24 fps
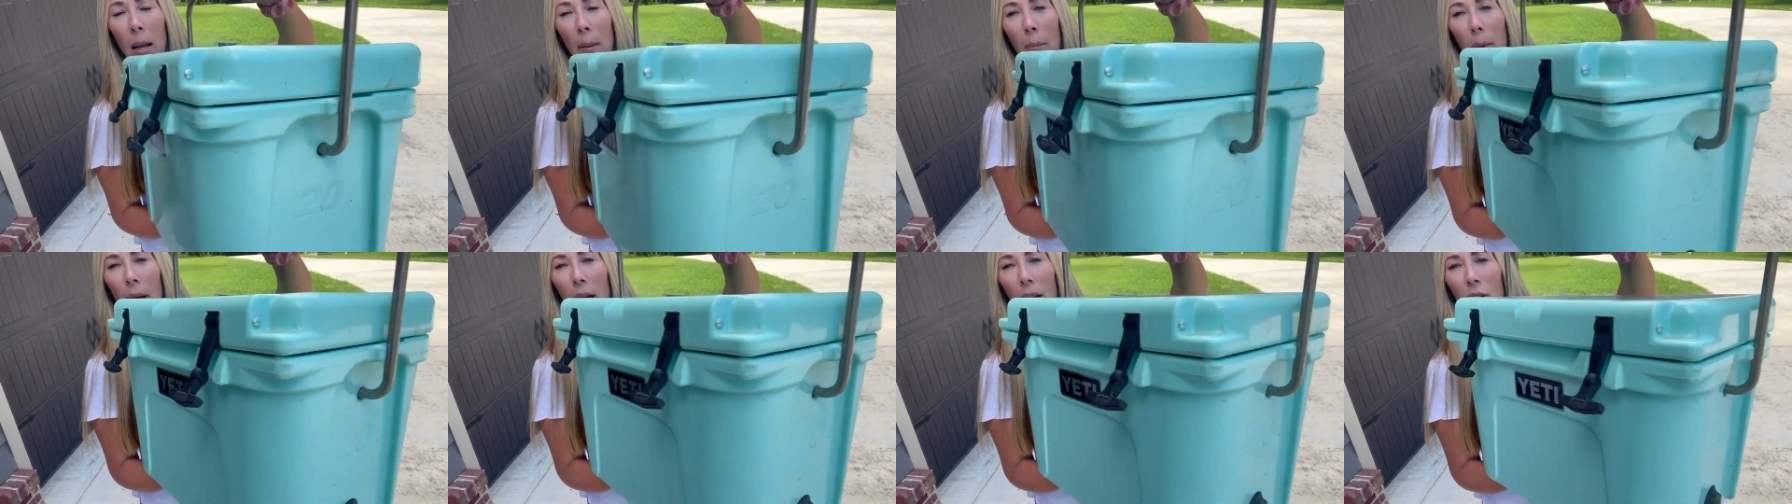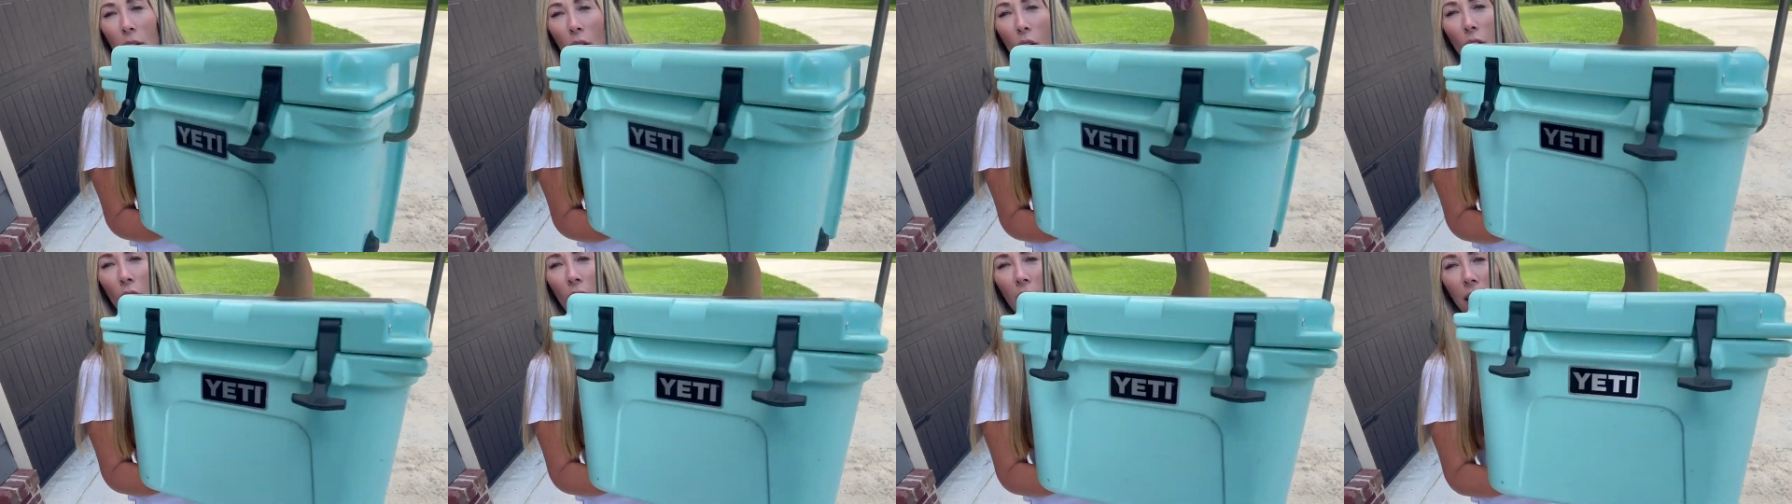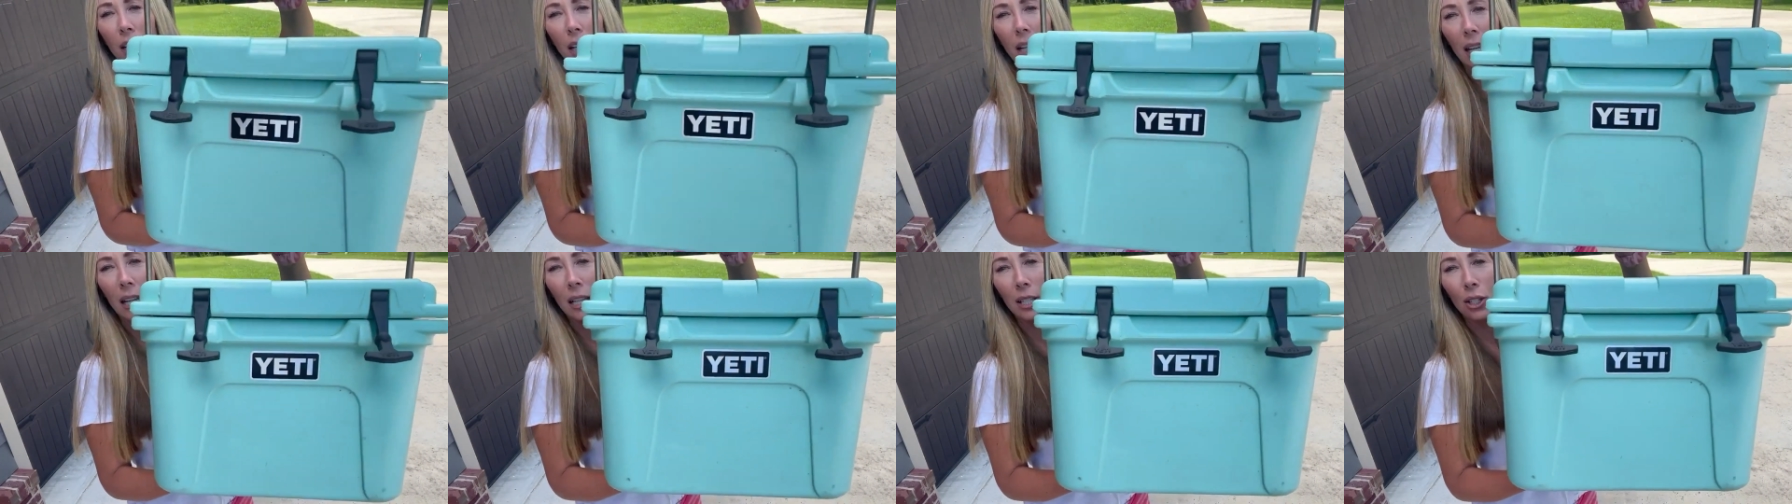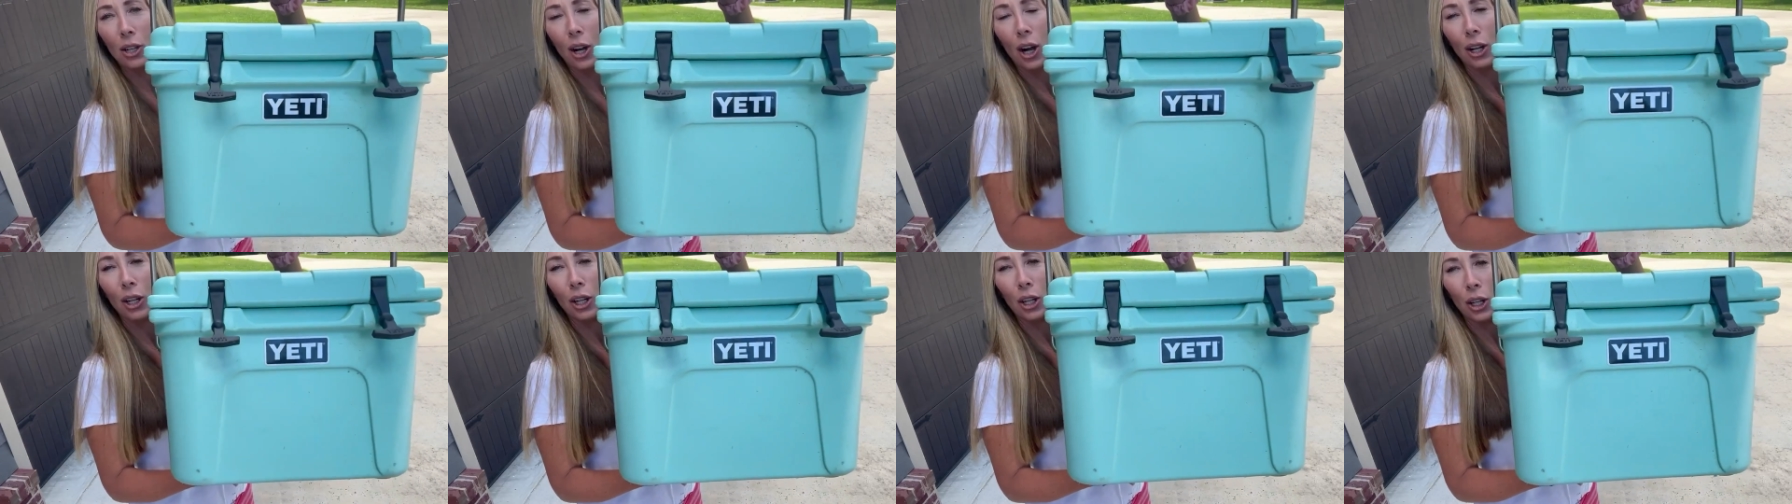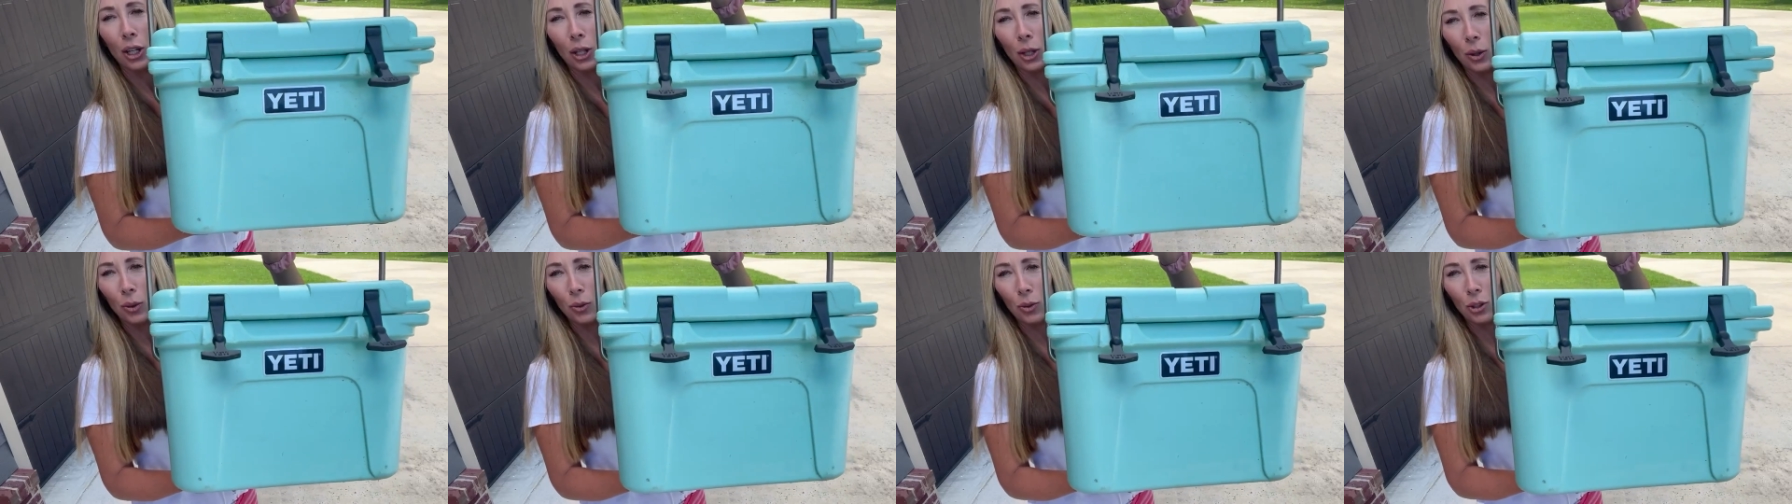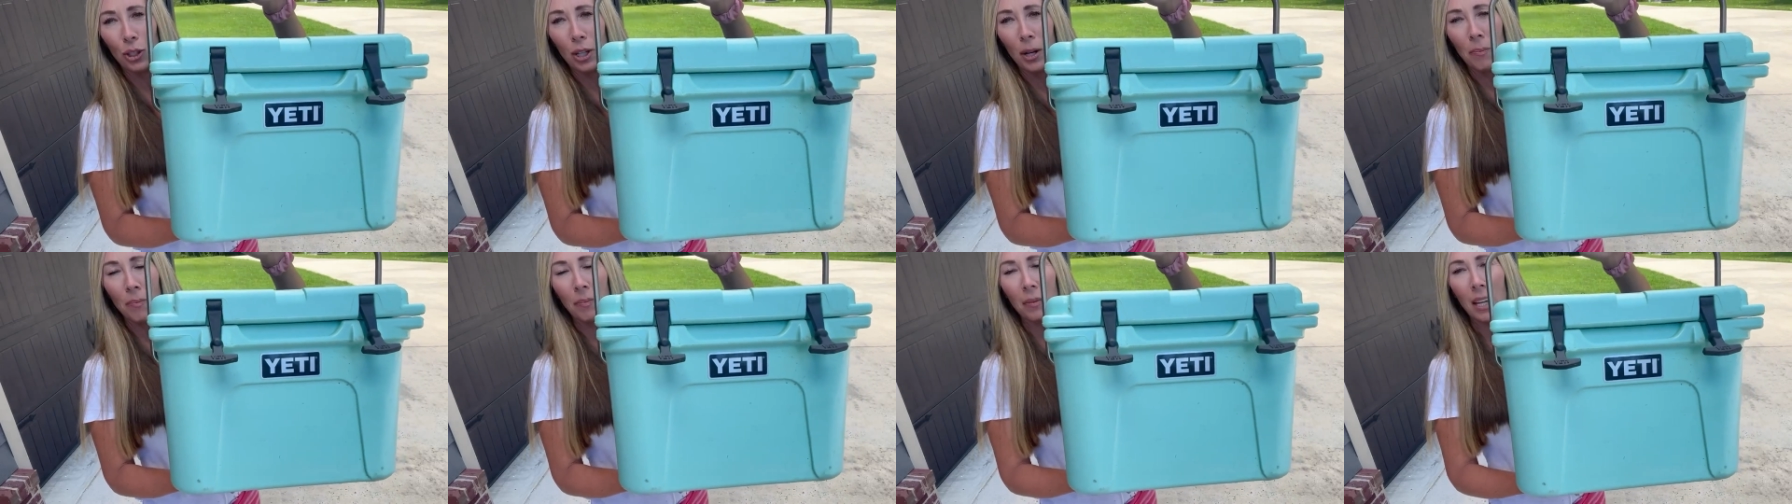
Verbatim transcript: but not it's not huge.